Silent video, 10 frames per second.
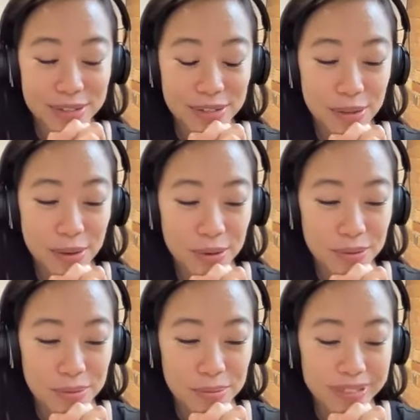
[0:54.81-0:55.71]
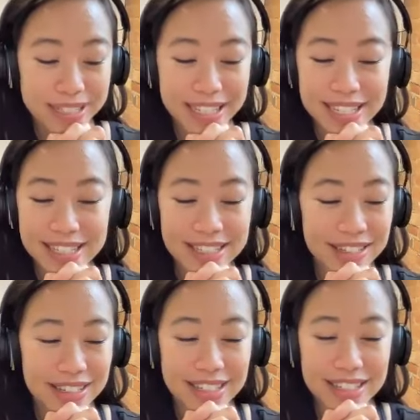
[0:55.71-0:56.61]
So
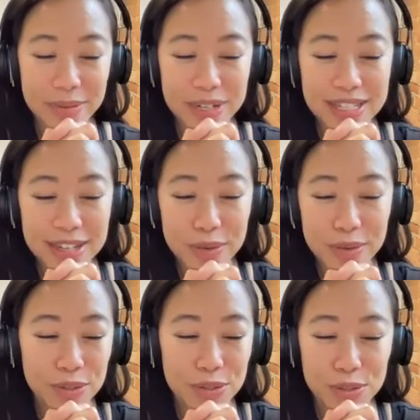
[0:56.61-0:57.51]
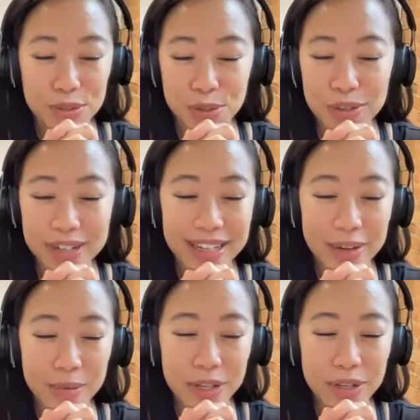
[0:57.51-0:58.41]
please, just I want to start with your story.
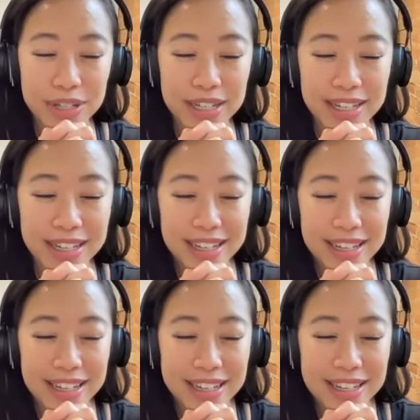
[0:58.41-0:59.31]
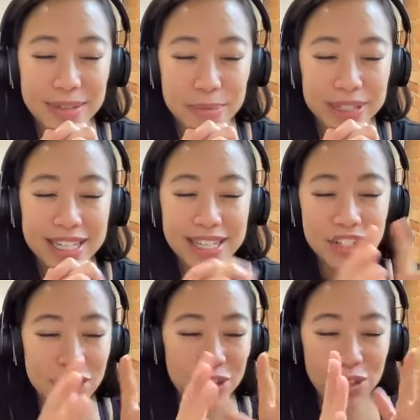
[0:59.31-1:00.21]
I want you to please
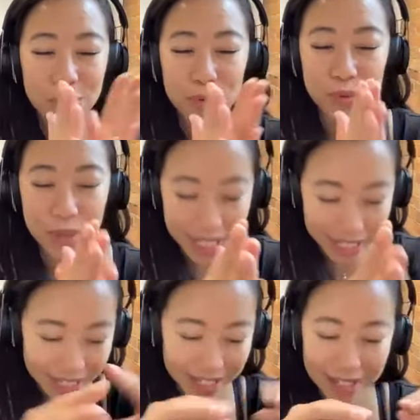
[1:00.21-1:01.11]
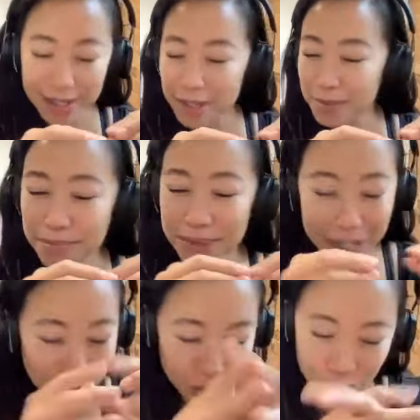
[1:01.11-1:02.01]
share three
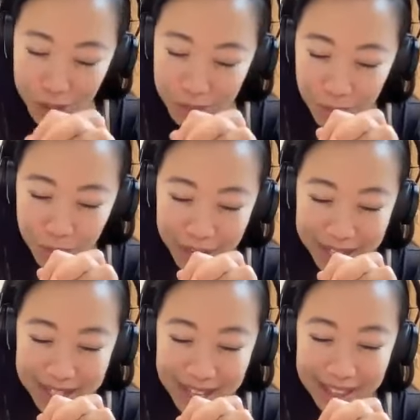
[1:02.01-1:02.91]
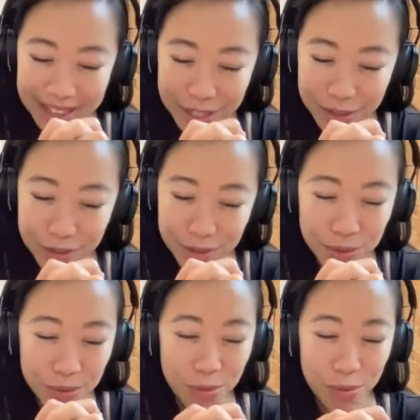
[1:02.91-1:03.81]
major turning points that led you
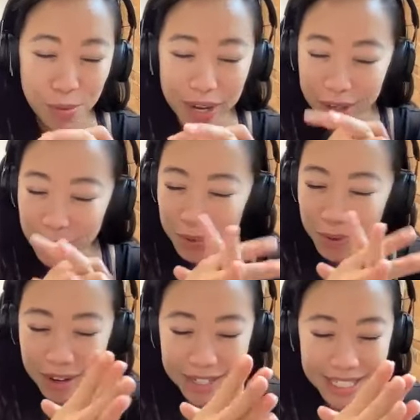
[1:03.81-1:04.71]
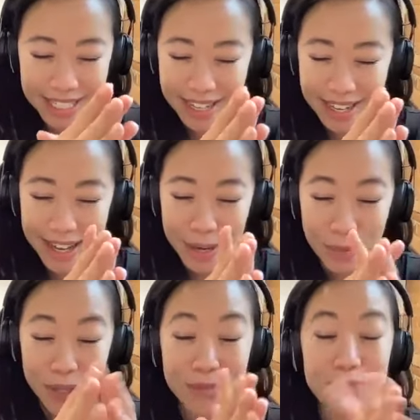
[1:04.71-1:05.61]
to where you are today and
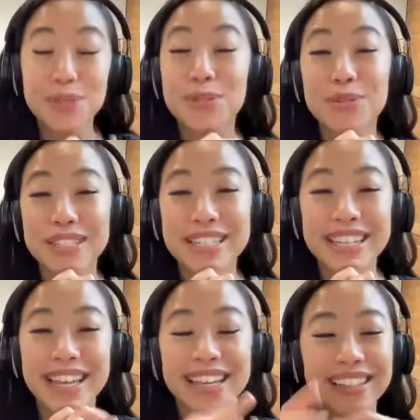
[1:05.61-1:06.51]
what you do today?